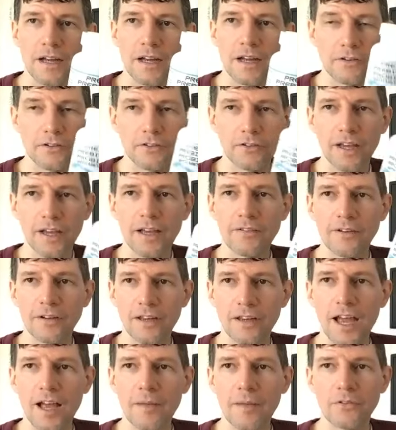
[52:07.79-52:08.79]
I also have a
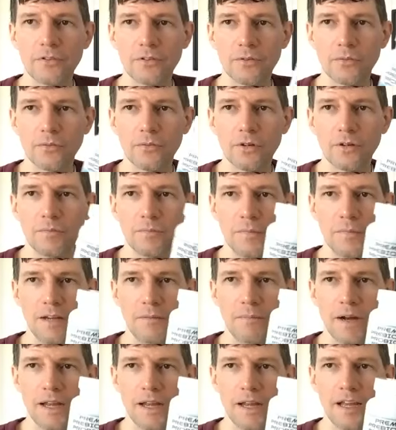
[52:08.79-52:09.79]
capsule one
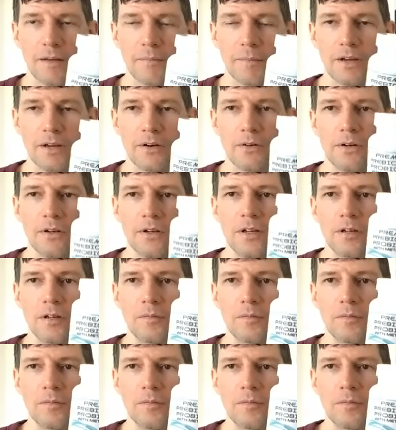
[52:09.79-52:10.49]
made by Amio.